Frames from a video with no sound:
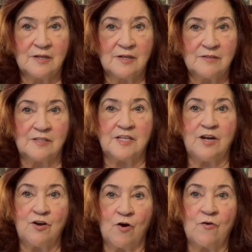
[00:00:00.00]
that they
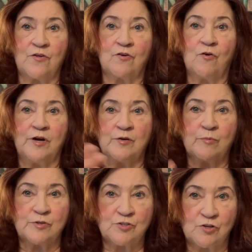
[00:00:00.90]
know they're going to
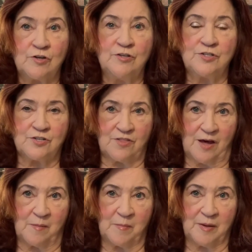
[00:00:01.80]
return to
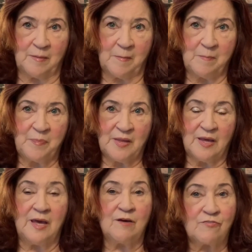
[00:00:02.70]
them
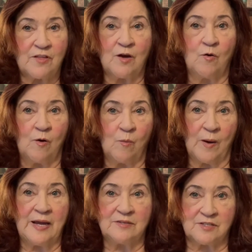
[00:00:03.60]
if they go
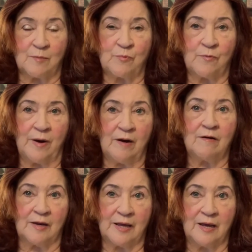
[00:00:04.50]
away
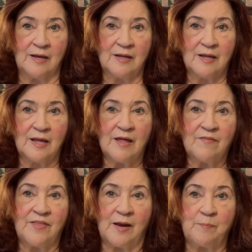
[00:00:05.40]
temporarily.
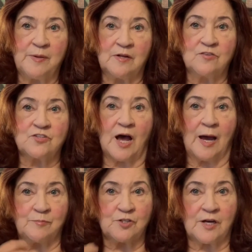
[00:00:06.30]
That builds
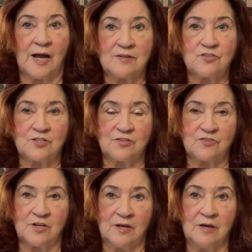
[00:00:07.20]
object
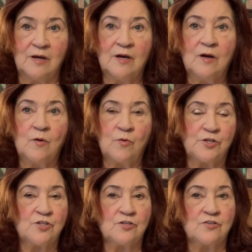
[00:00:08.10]
constancy,
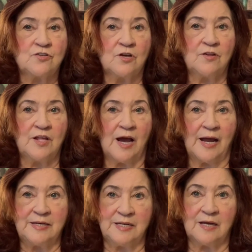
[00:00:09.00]
which is the
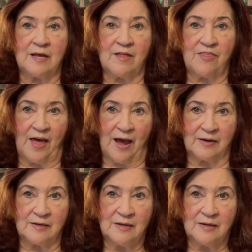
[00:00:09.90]
idea that